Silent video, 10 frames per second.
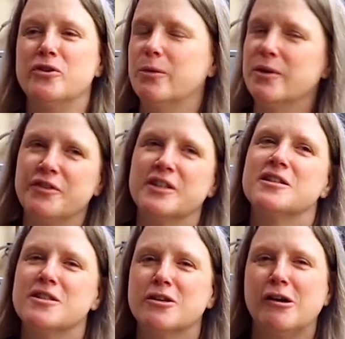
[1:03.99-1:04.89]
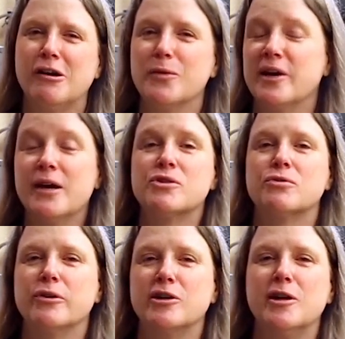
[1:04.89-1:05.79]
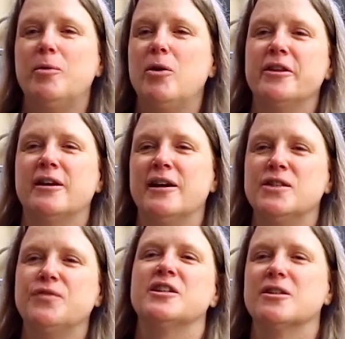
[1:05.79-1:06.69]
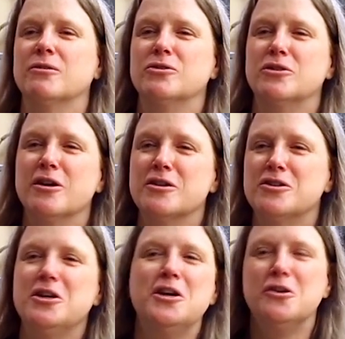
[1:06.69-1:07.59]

No one fixes their car. When I was growing up, all the guys fixed their own cars.